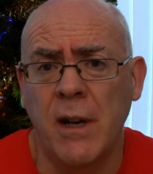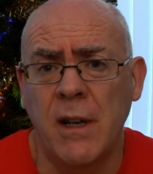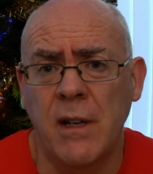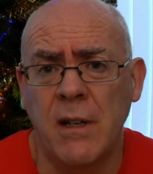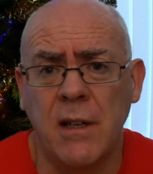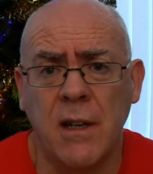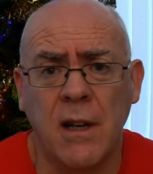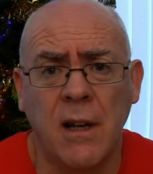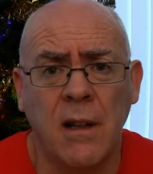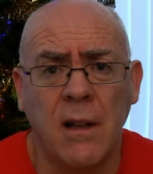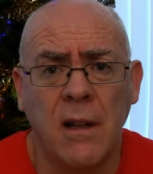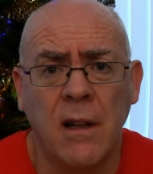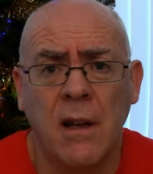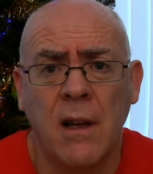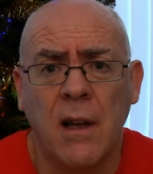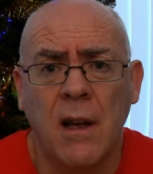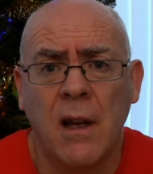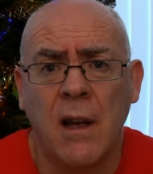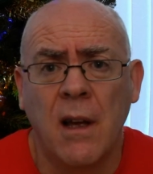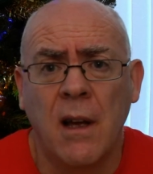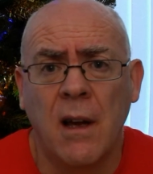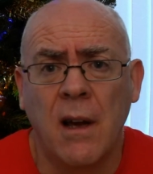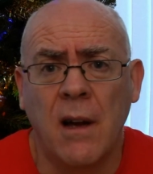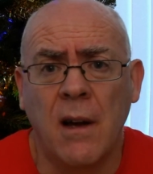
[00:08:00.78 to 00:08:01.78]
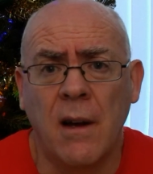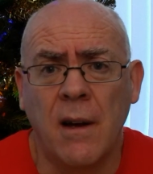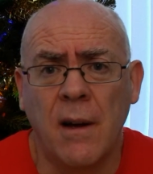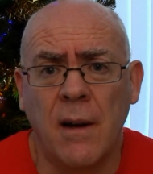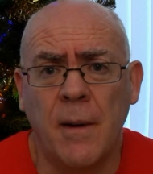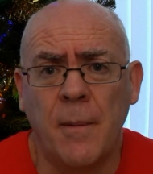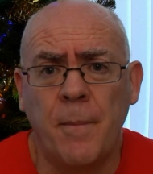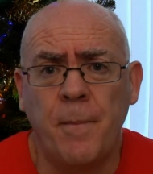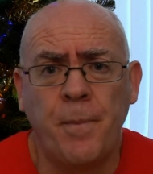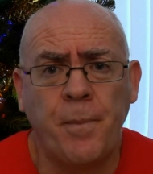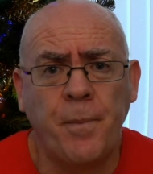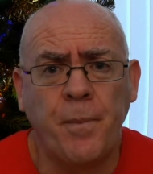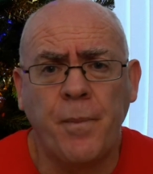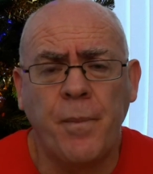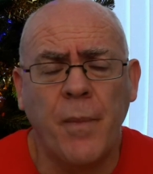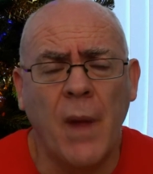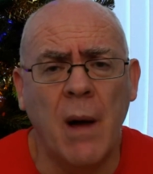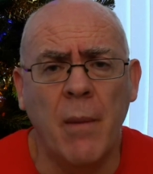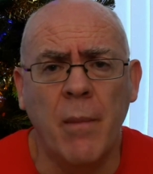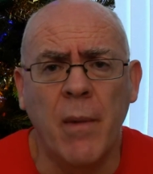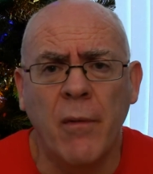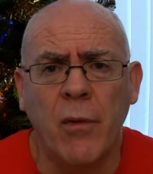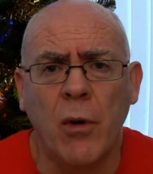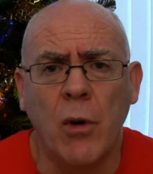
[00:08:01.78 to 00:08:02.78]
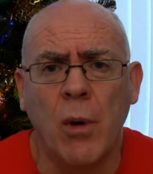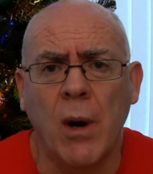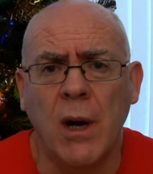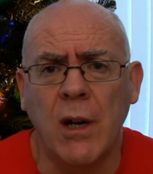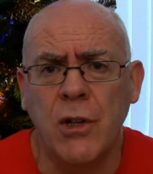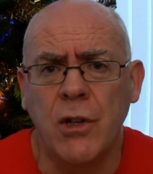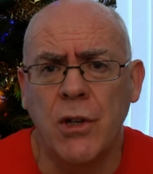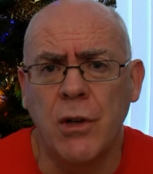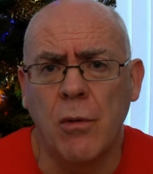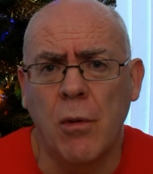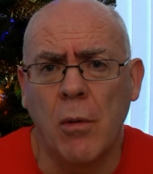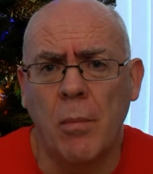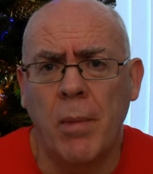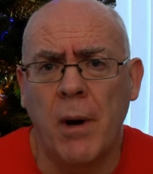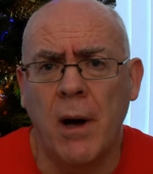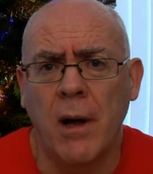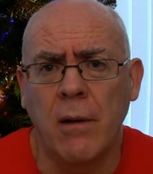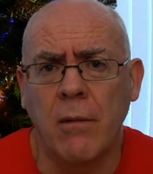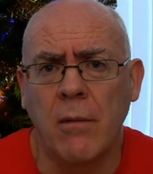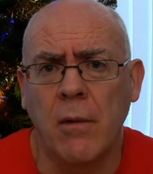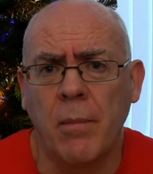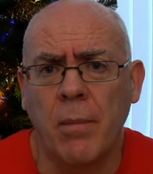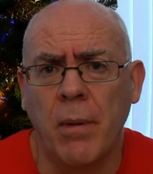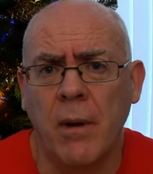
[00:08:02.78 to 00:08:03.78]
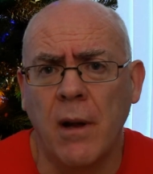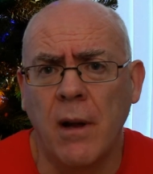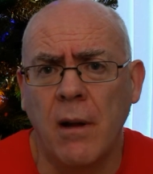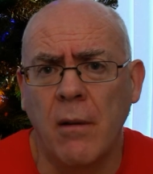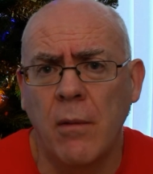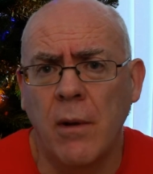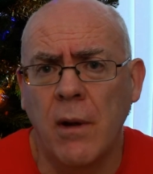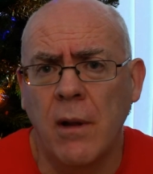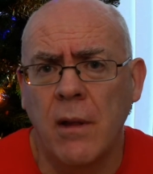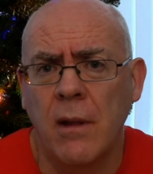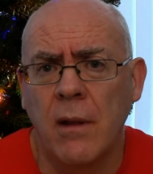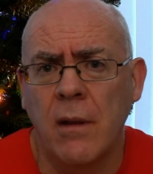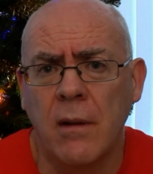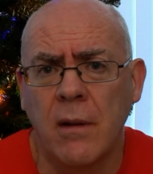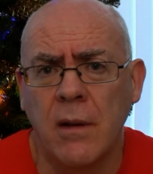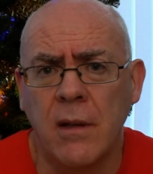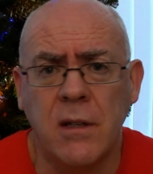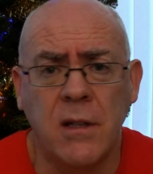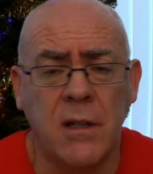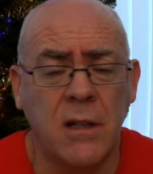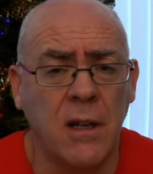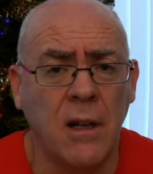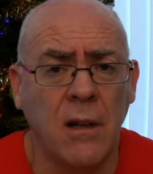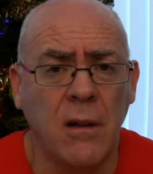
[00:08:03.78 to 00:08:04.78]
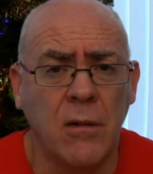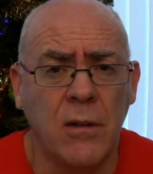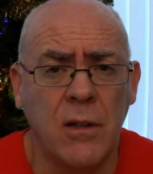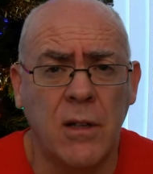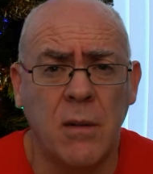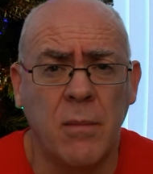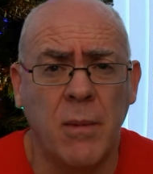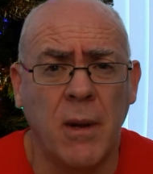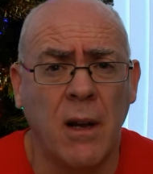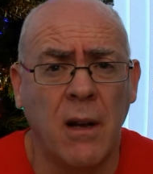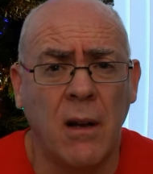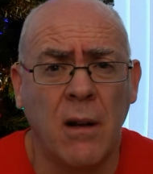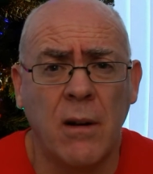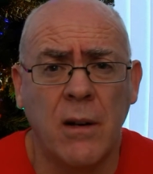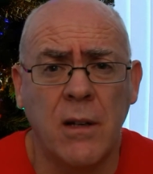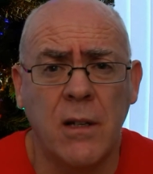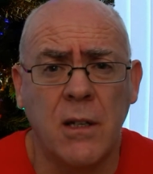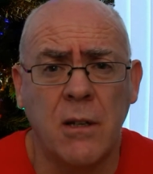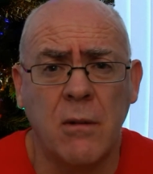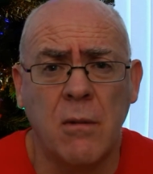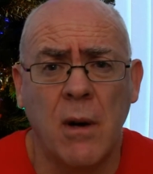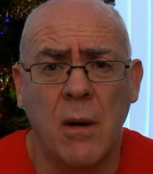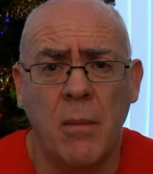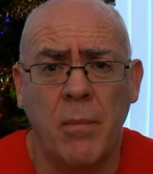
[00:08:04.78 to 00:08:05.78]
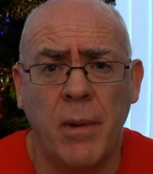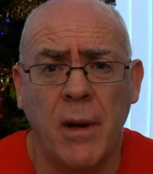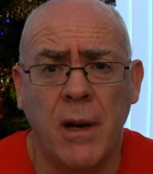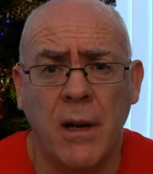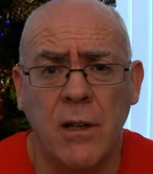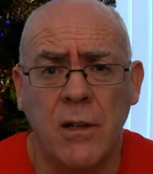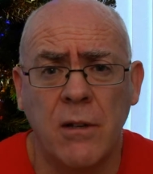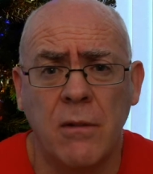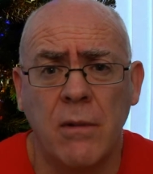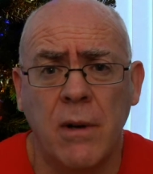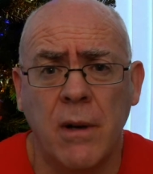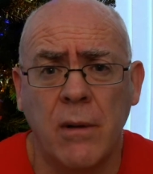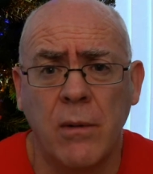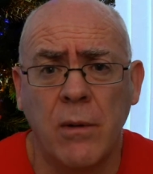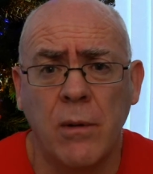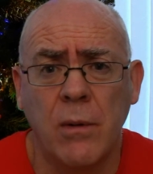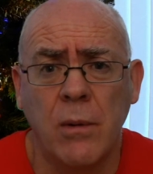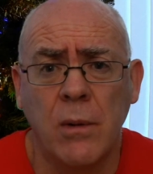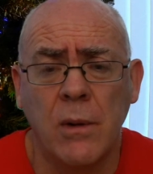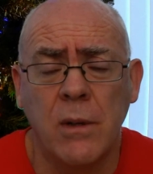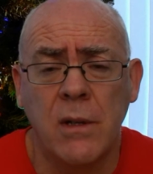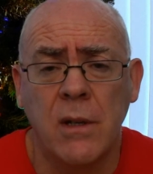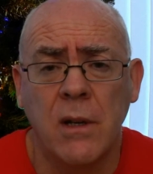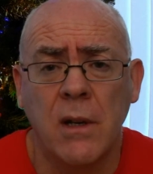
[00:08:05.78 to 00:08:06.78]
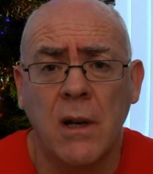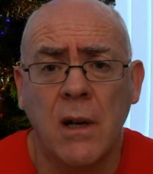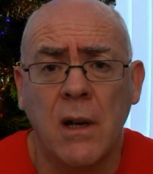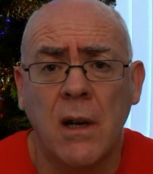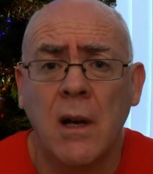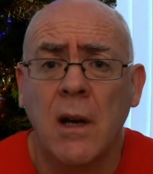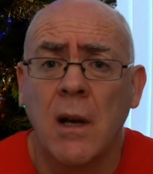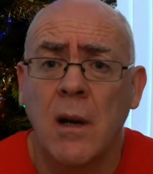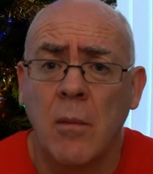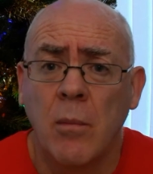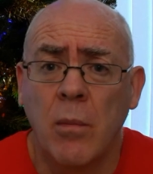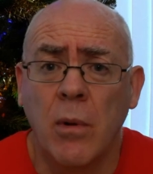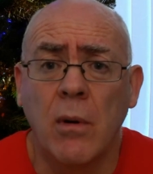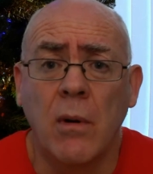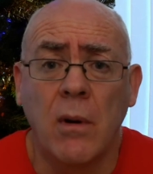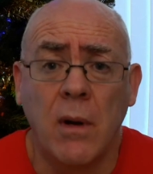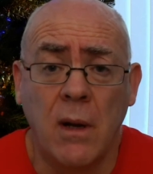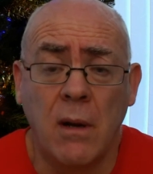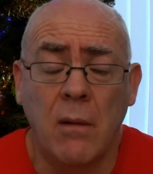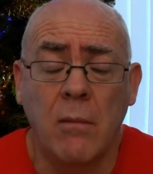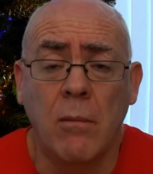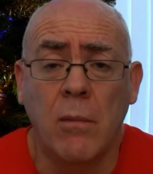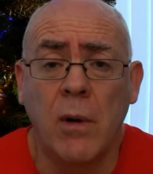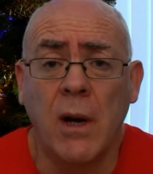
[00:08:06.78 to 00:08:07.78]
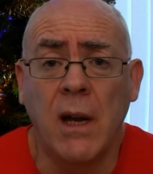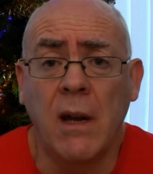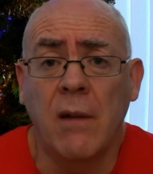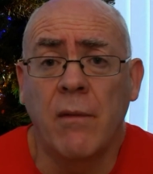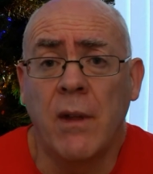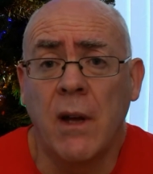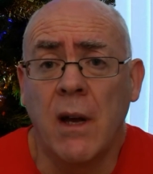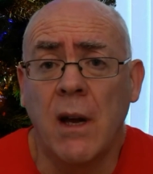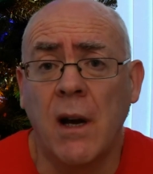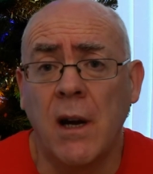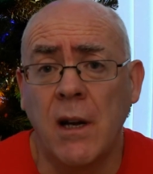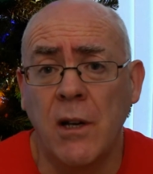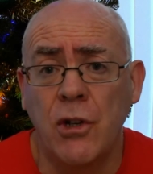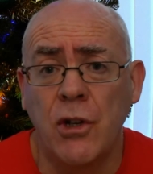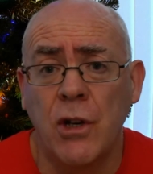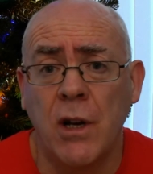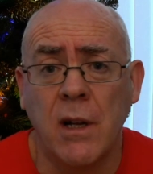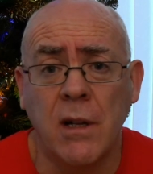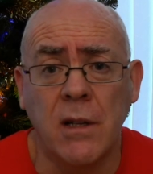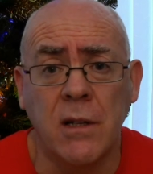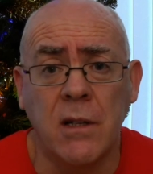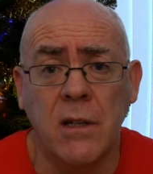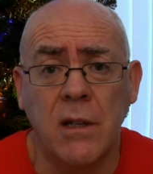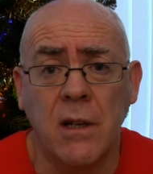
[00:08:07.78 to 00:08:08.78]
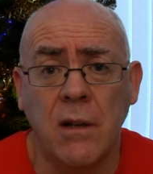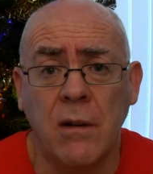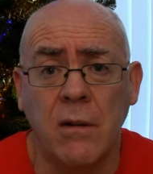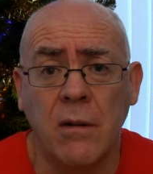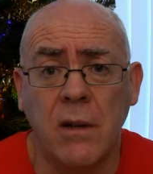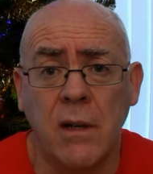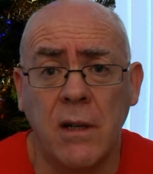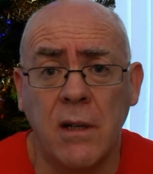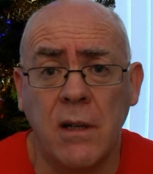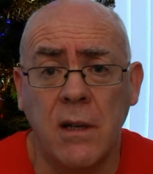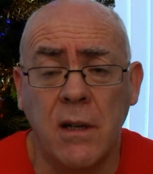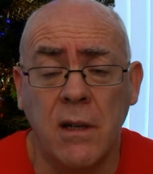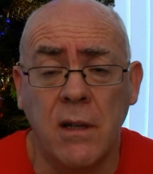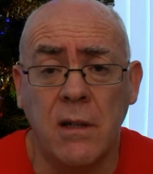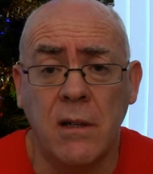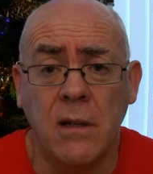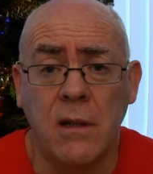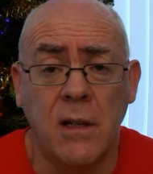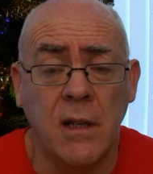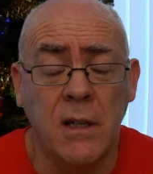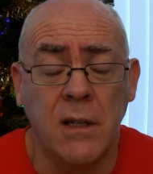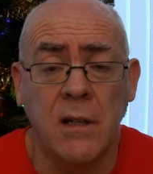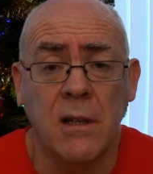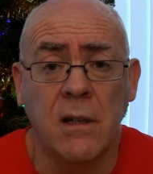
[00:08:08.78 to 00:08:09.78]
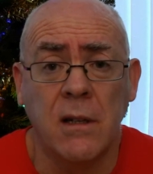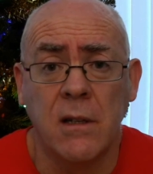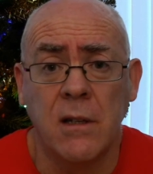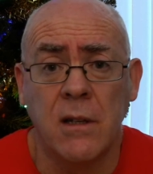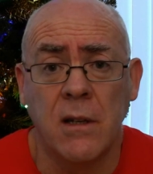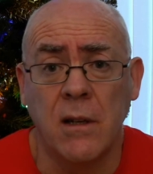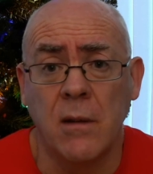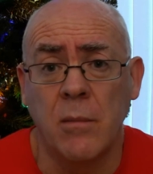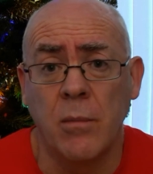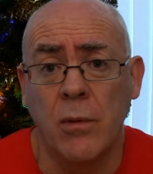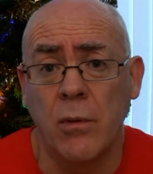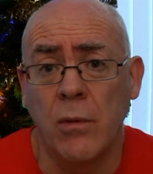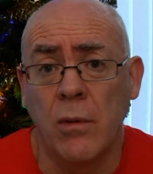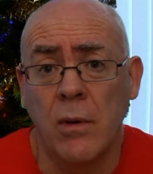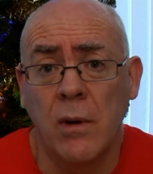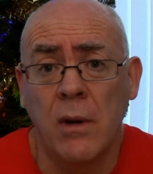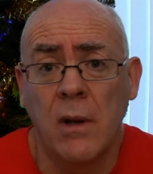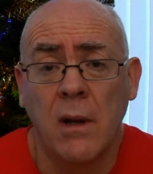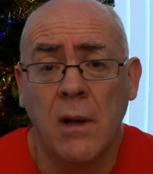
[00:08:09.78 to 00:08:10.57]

deal. I'm never quite sure what pattern we're playing with. It still looks to be a lot of square pegs and round holes. But we give the guy a chance, you know, he's Thistle to the bone.